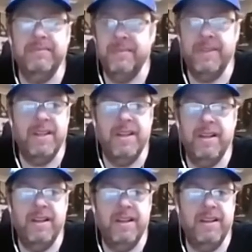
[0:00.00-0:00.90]

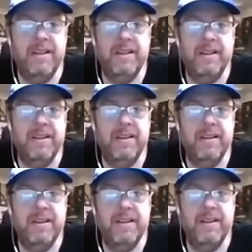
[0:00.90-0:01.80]

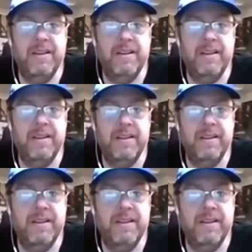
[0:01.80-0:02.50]
This person isn't speaking.